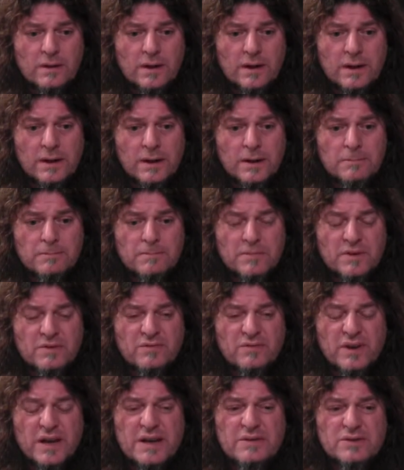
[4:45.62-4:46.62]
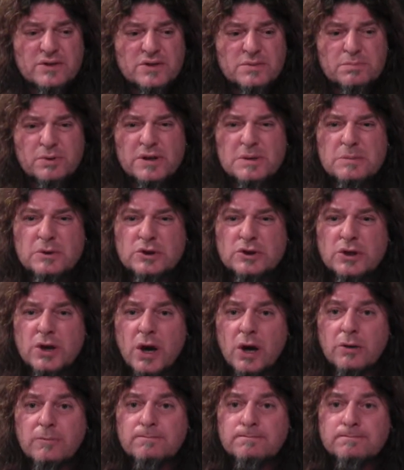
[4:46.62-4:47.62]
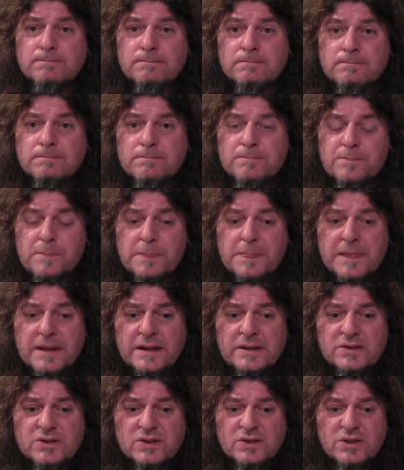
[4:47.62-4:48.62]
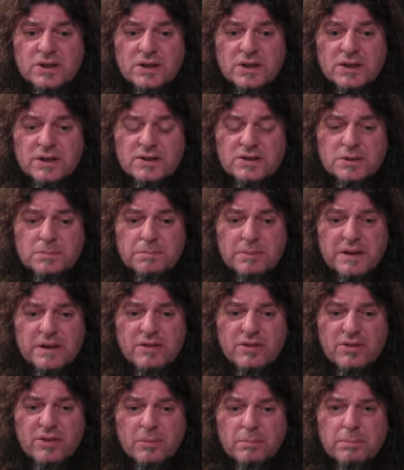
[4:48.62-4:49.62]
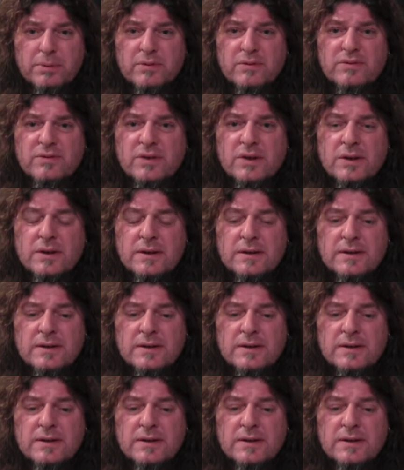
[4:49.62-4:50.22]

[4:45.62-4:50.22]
The flavour's pretty much gone. It's a big thump of